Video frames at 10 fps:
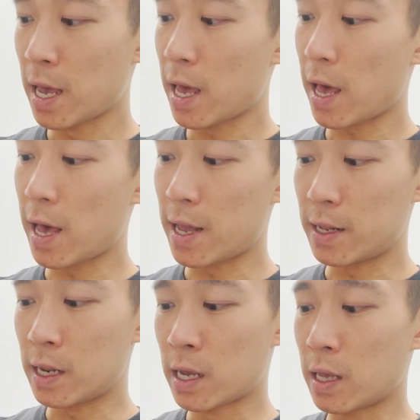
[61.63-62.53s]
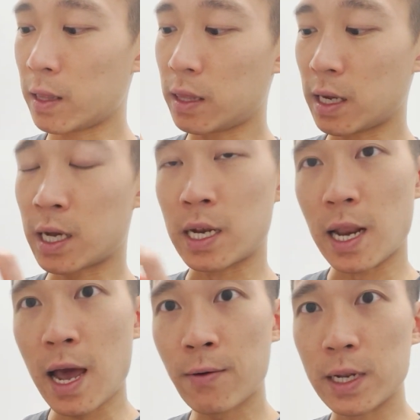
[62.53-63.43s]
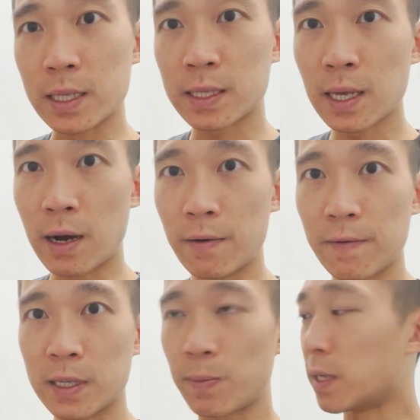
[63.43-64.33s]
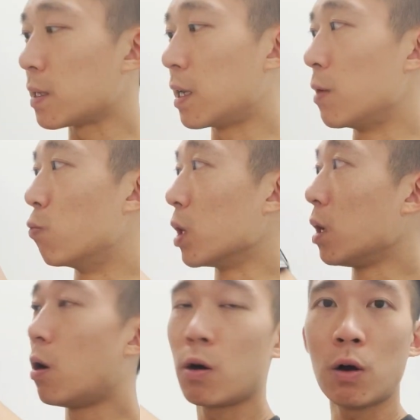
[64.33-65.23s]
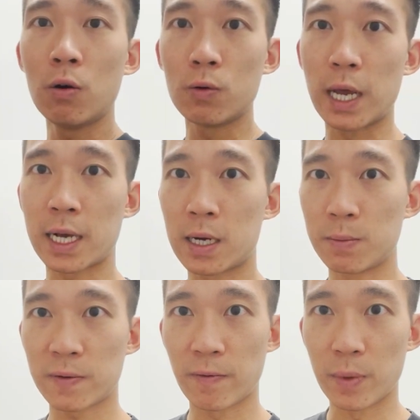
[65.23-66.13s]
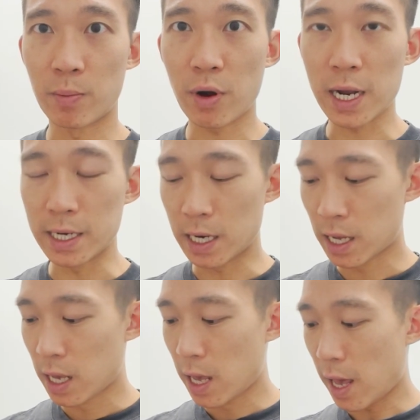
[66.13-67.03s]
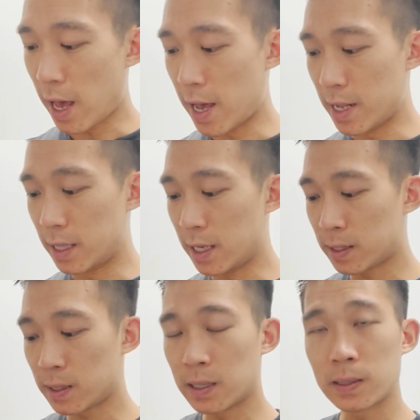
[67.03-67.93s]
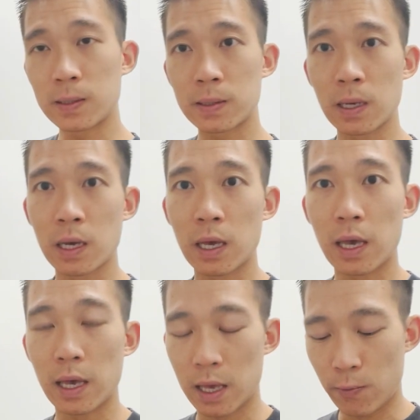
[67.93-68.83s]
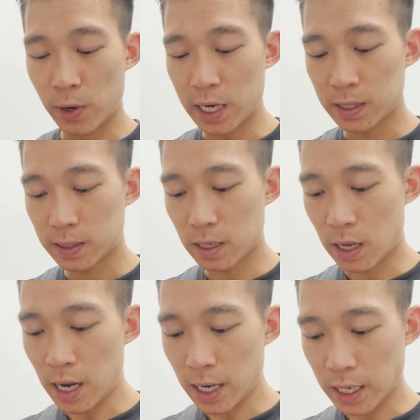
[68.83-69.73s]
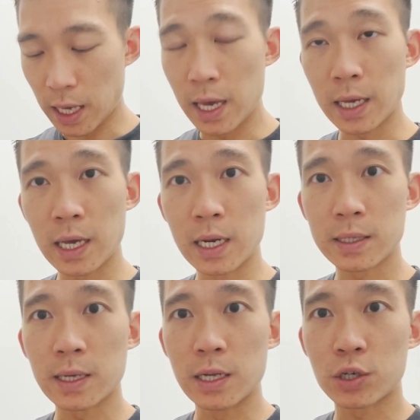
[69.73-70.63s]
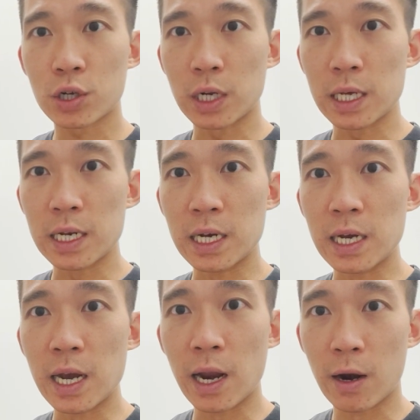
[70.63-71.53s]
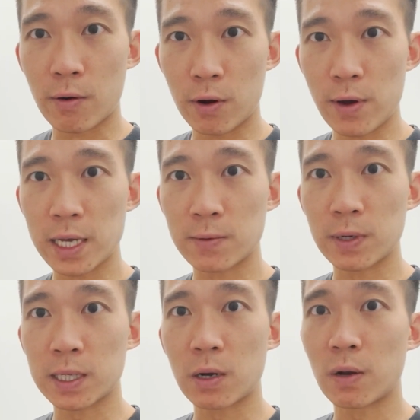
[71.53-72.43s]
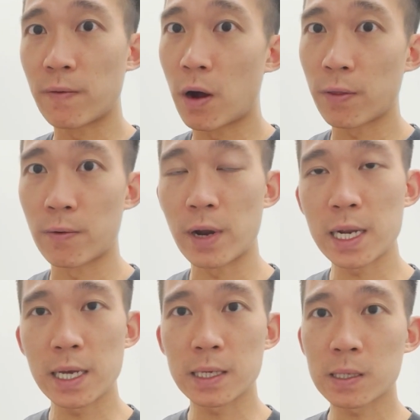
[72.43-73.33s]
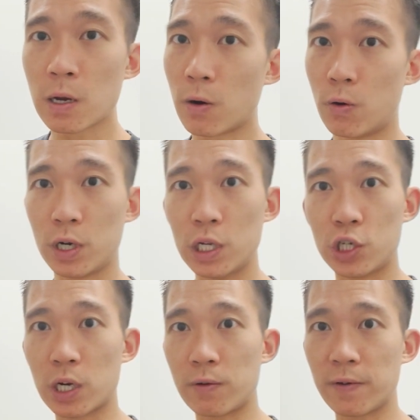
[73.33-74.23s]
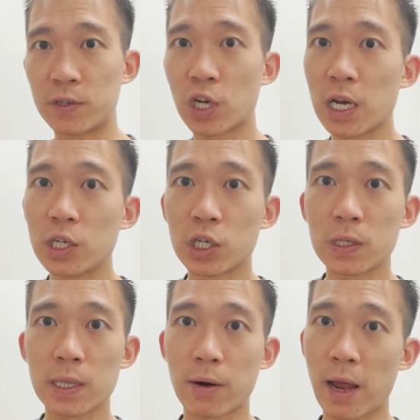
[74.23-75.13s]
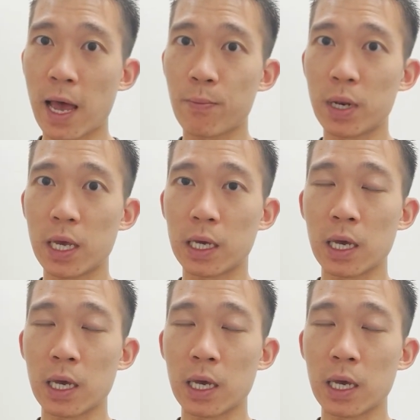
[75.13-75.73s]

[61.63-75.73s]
And the canal in itself is basically one long hole that comes from the brain. And this is, when it's stenotic, it can essentially narrow as a result of arthritis or degenerative changes that are happening